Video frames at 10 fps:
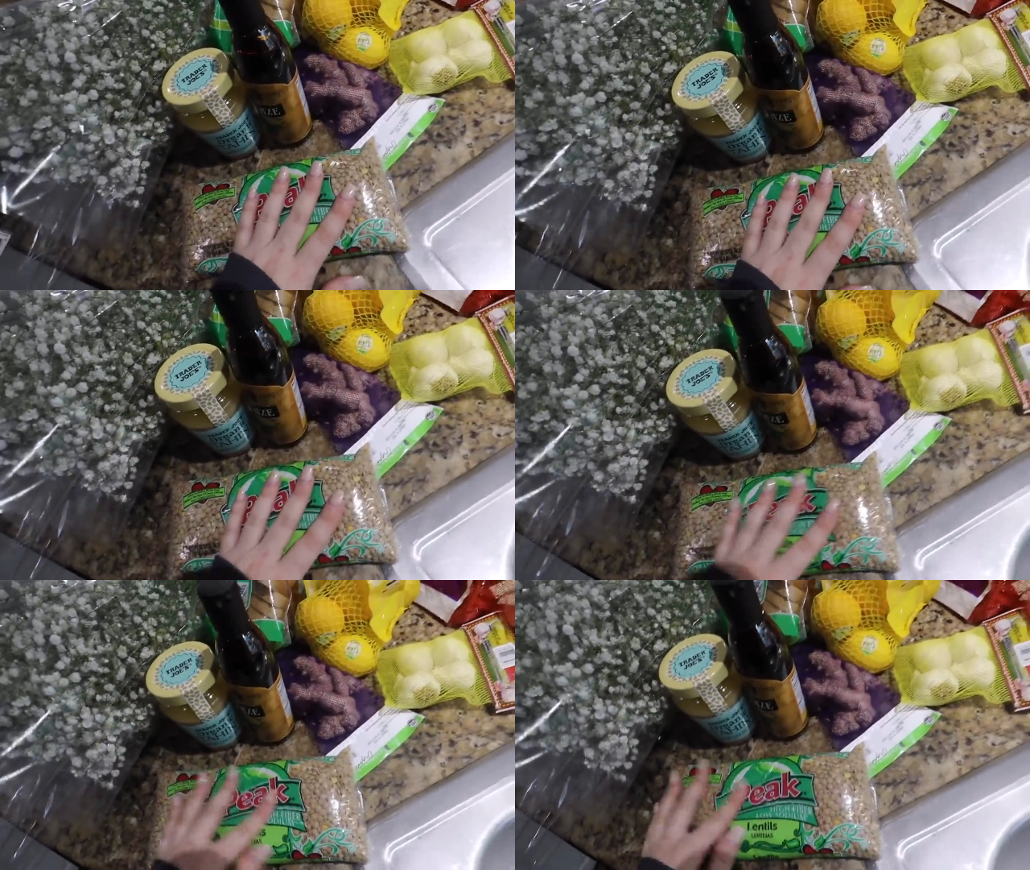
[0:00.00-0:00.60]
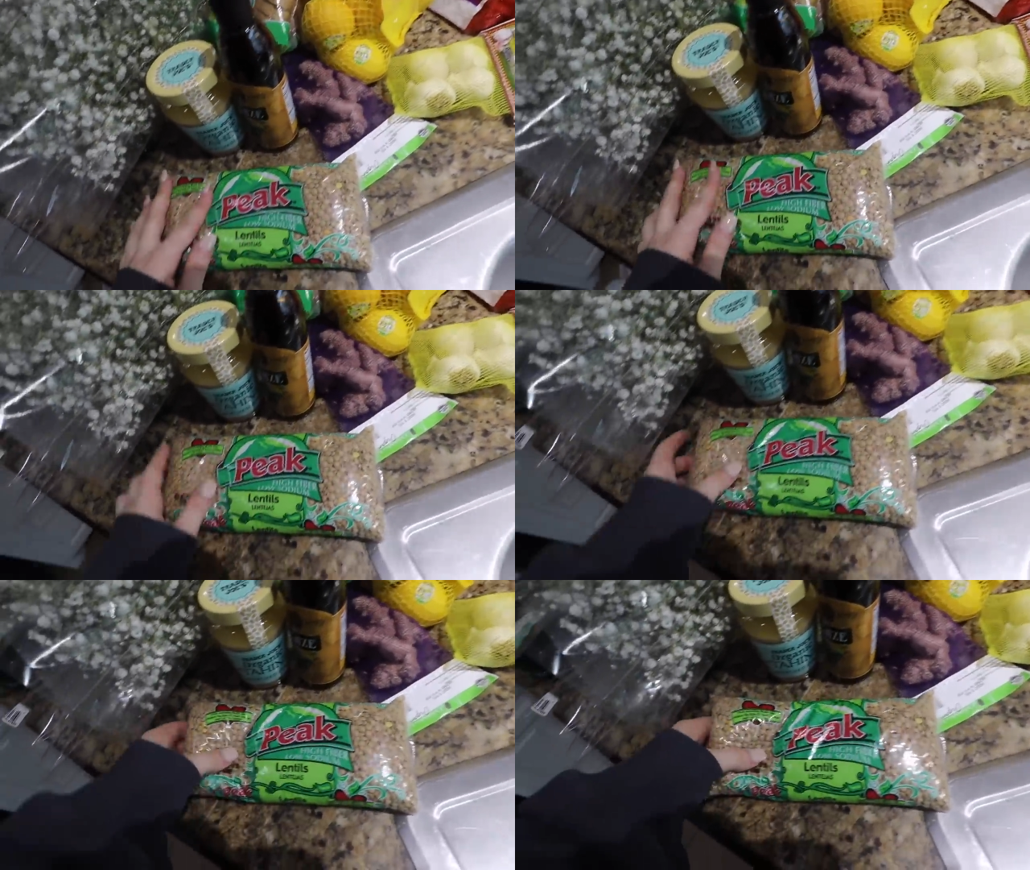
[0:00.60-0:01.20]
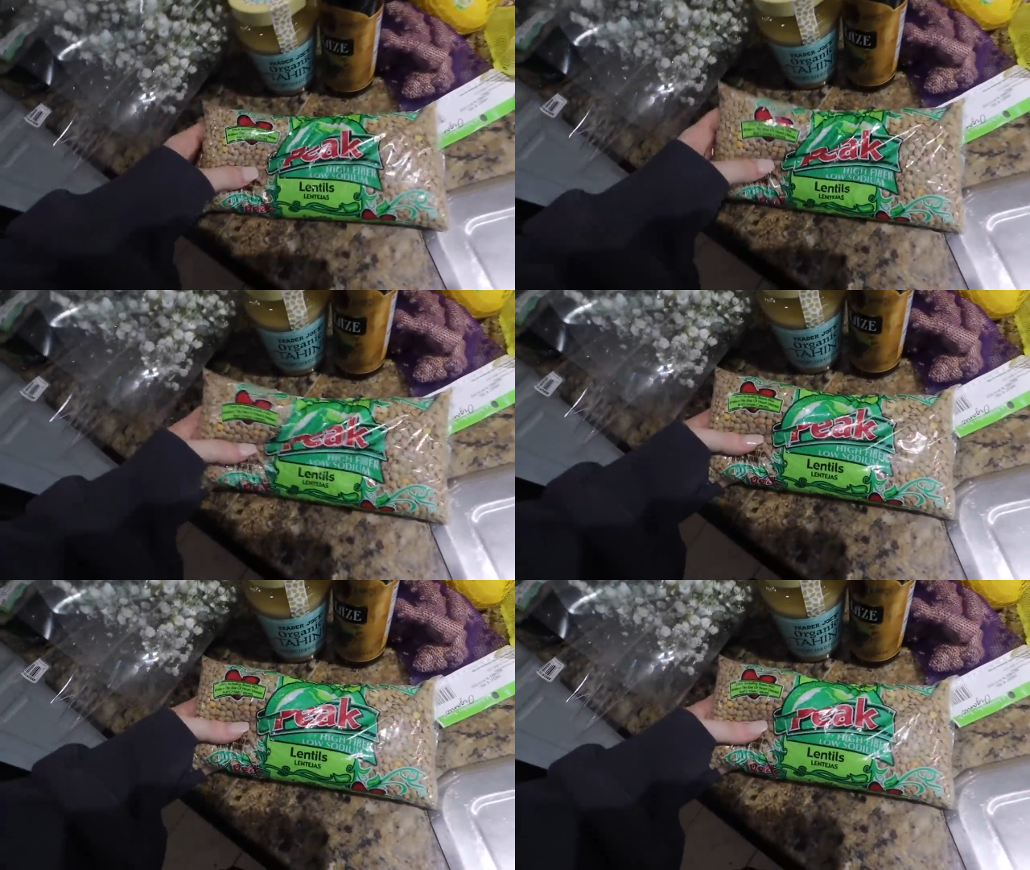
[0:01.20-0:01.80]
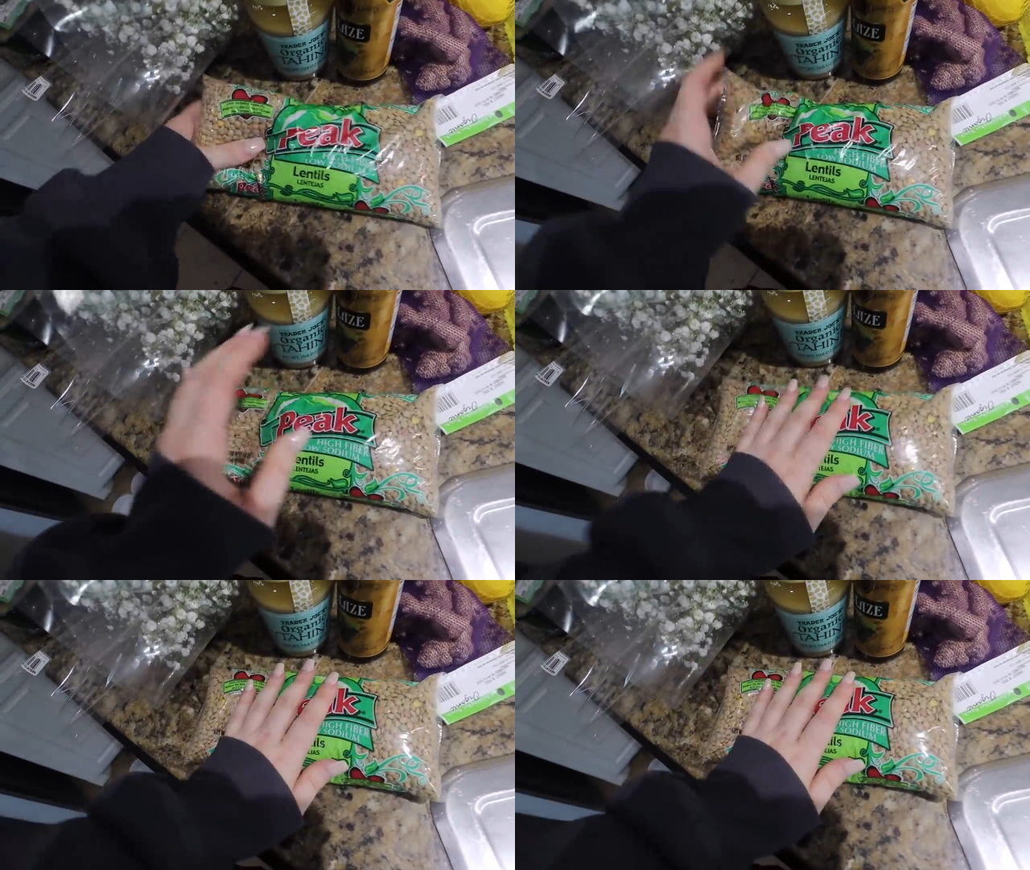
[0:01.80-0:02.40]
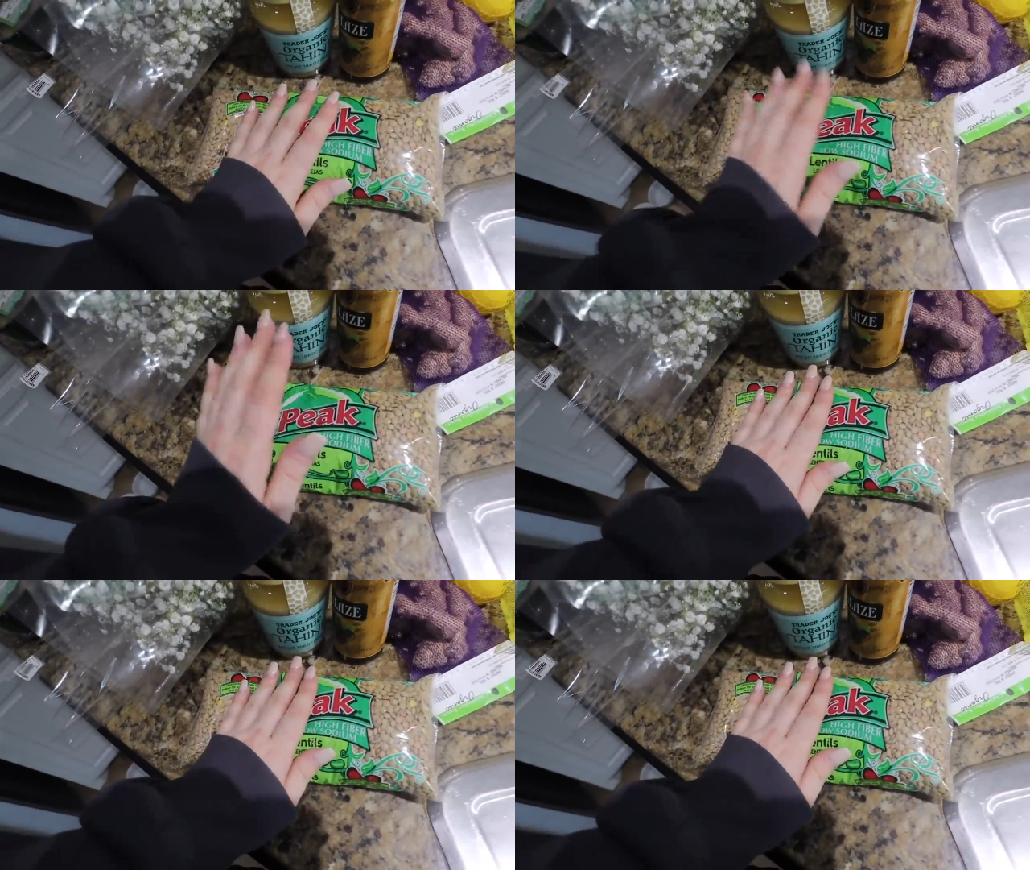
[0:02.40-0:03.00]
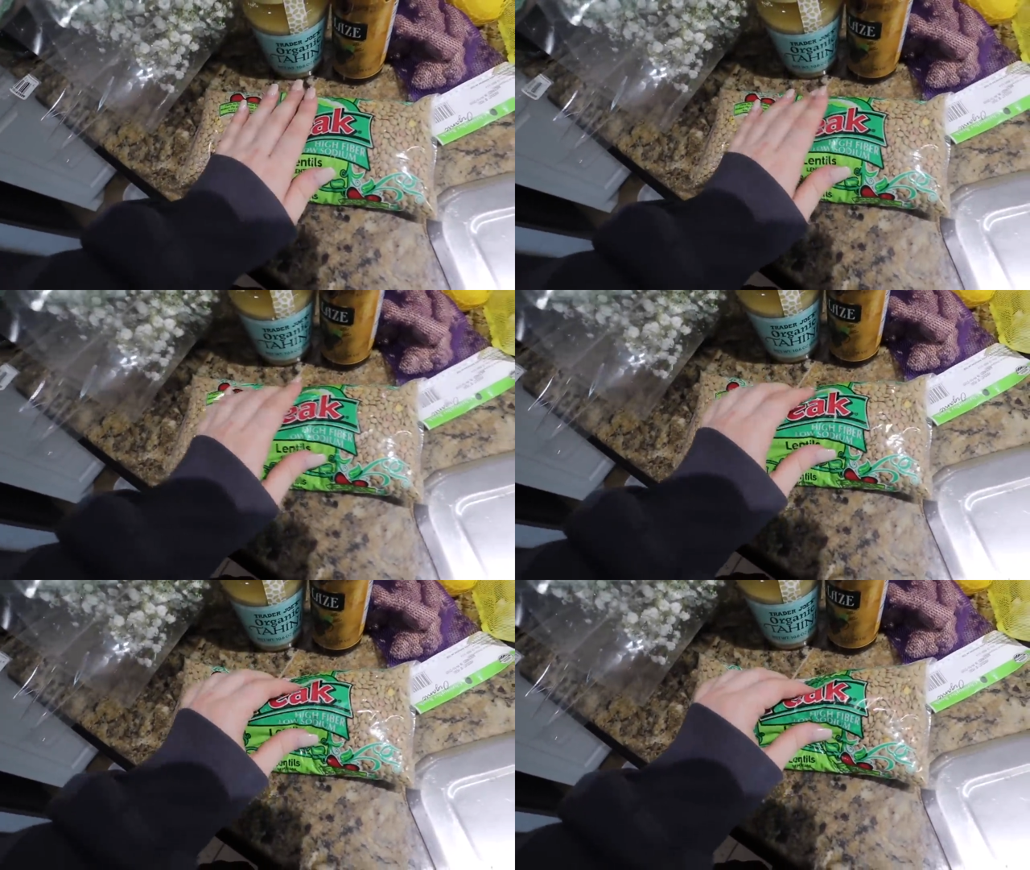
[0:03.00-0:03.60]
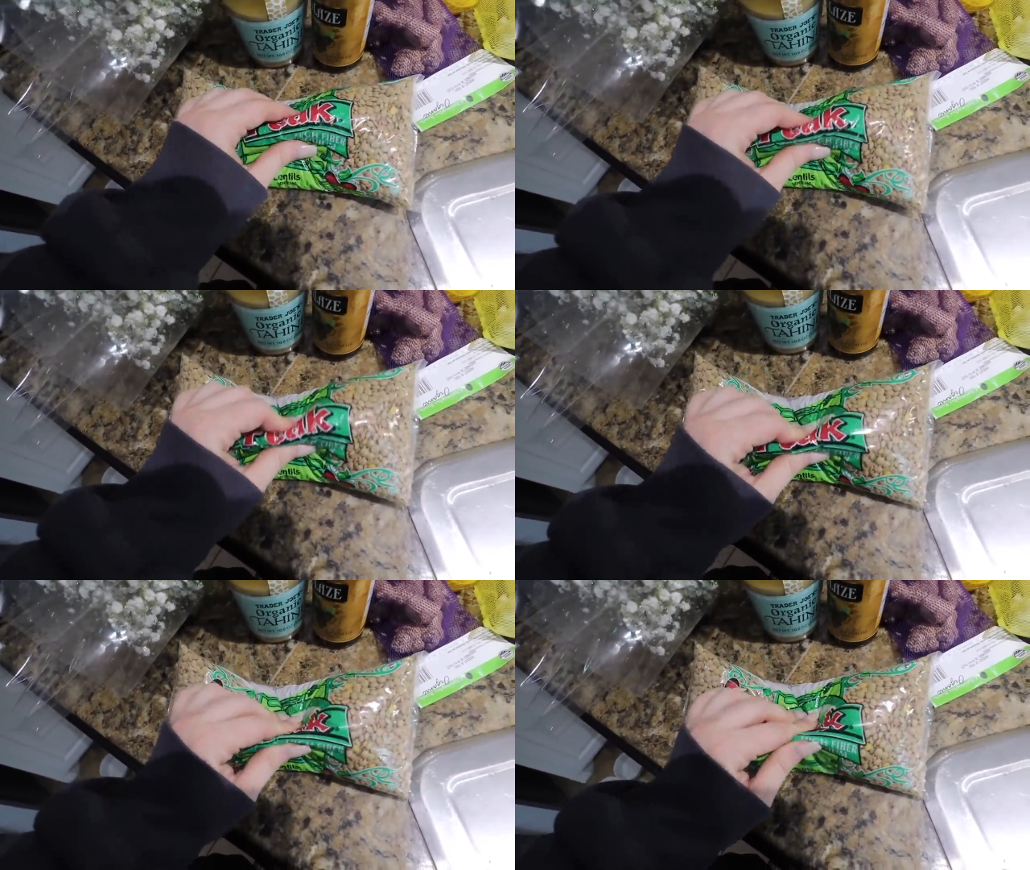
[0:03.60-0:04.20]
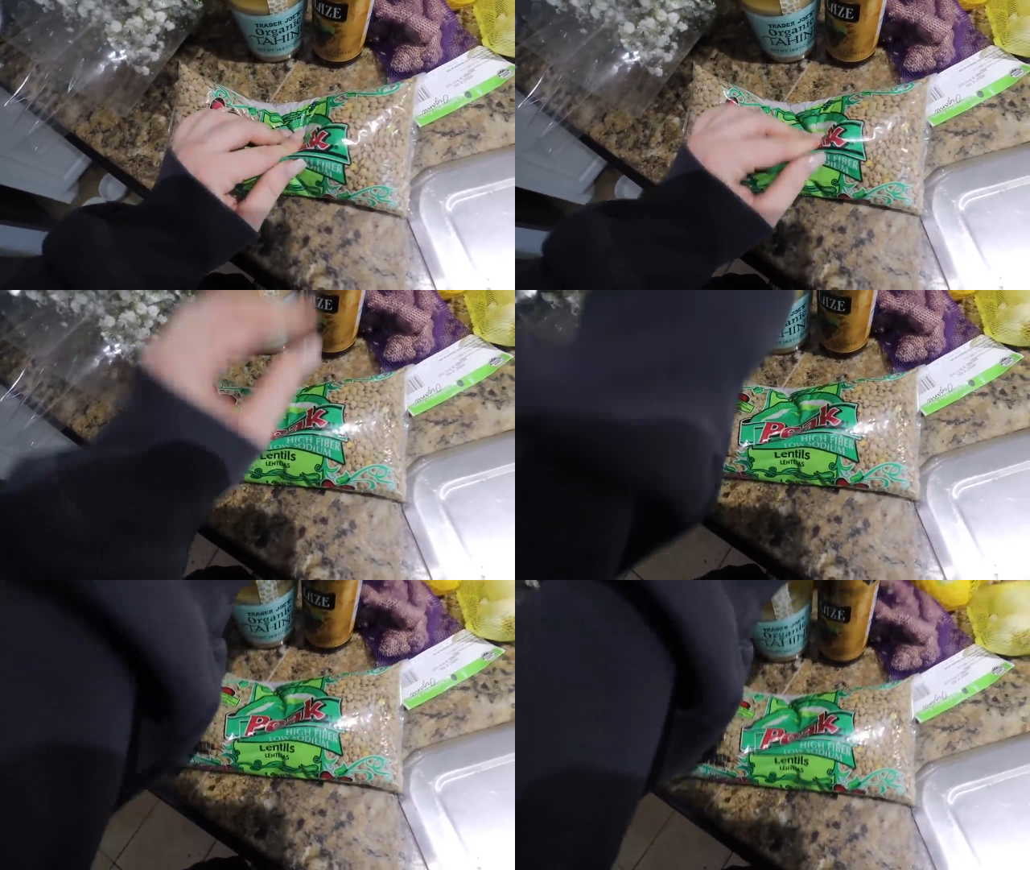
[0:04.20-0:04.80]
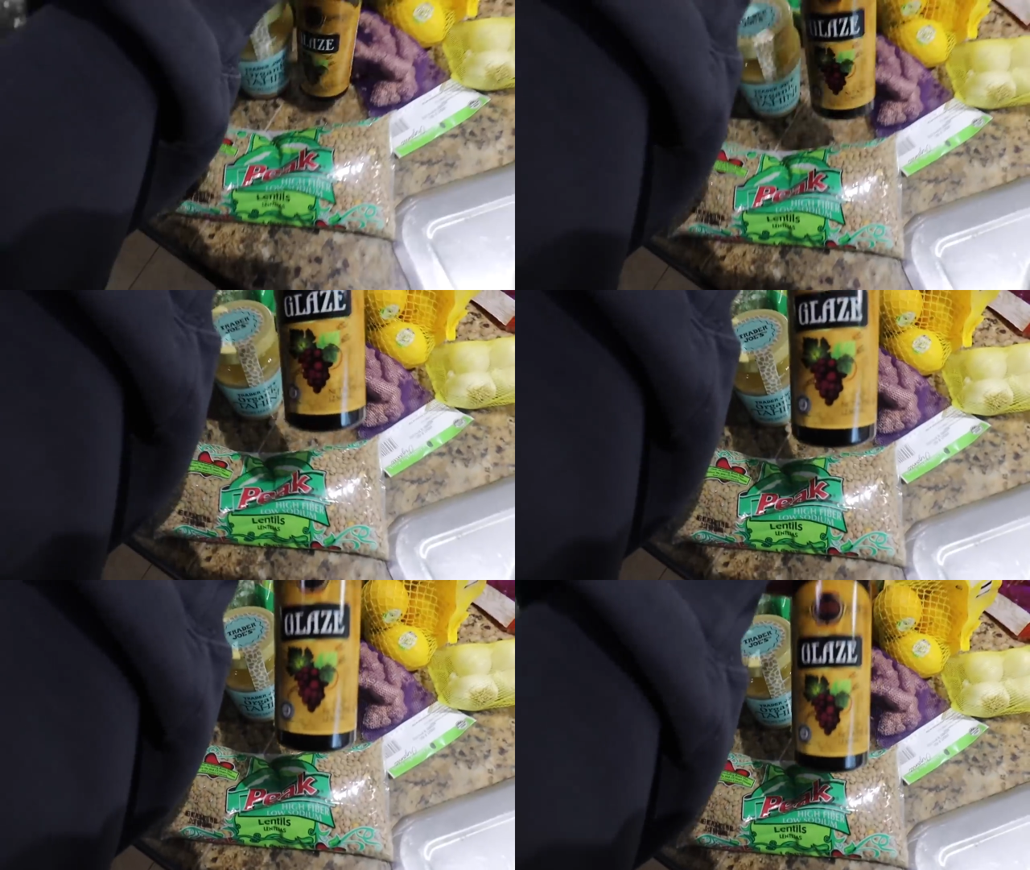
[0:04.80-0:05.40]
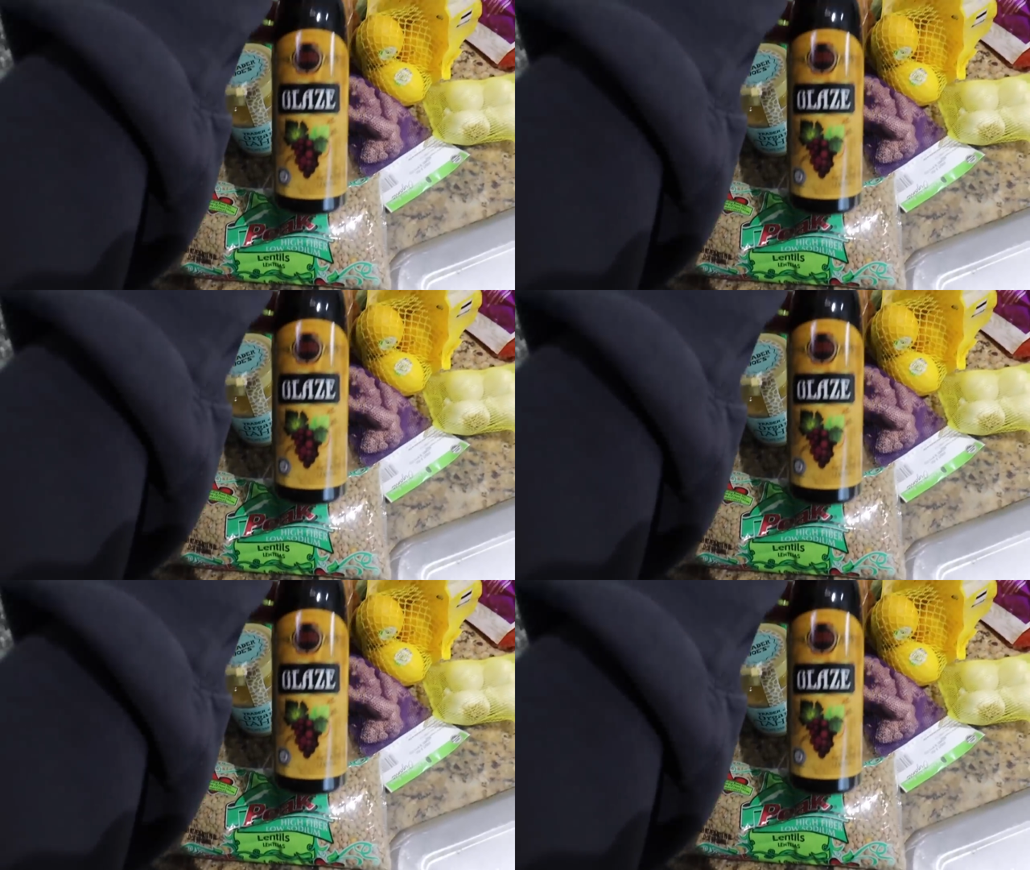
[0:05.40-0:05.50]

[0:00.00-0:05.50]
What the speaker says: [unreadable: no face in view]